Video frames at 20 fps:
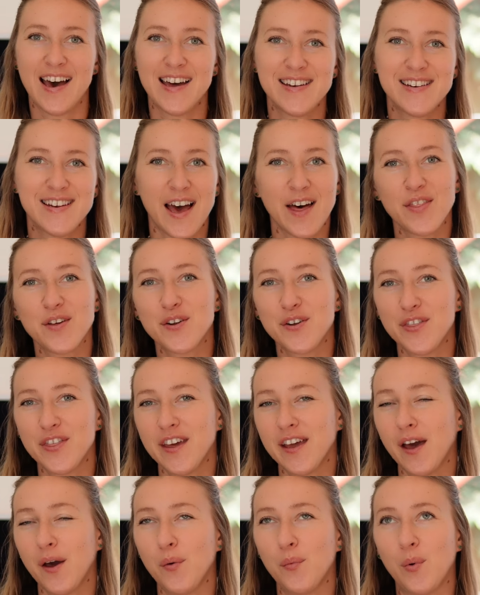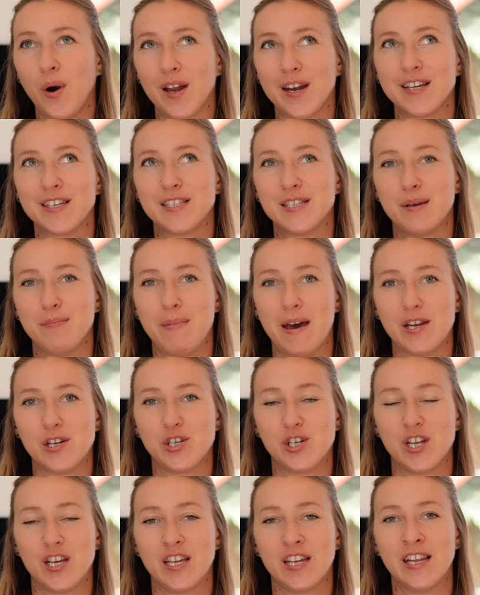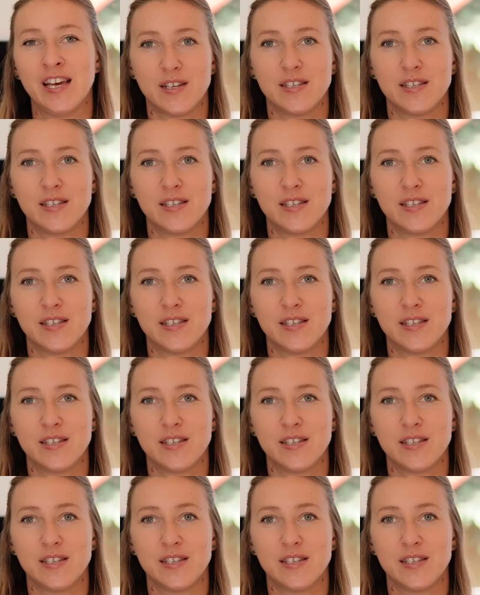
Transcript: Another thing I wanted to mention